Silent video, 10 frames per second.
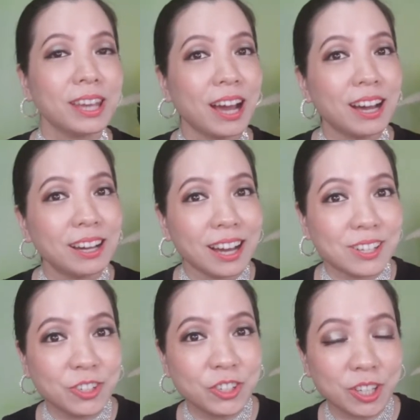they are
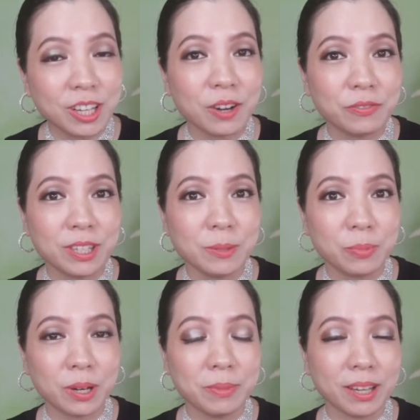unsure of this
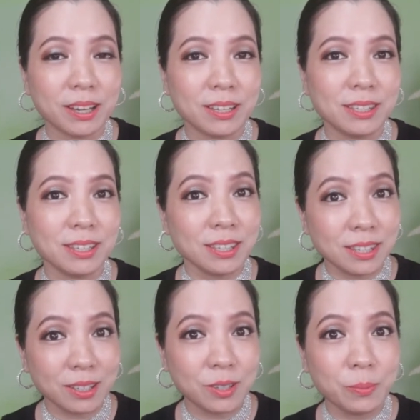brand because this
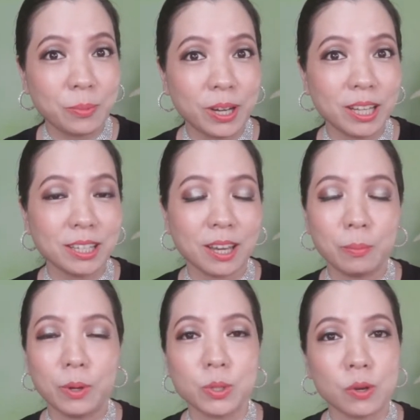is a new brand
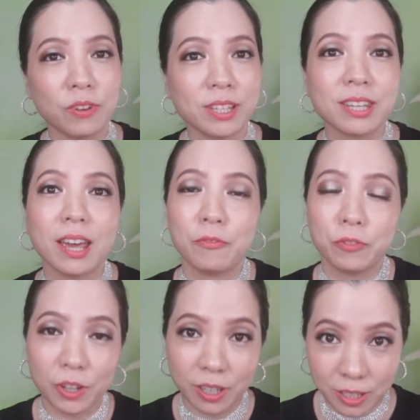and most of us
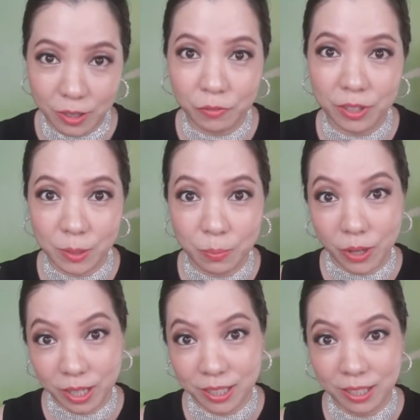have not heard of this
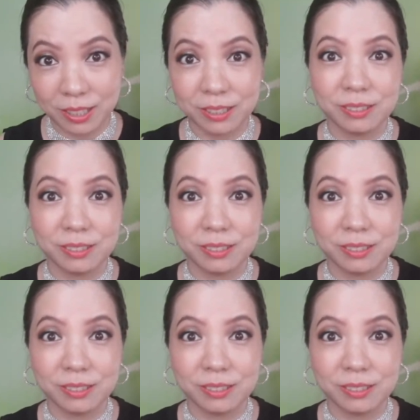brand.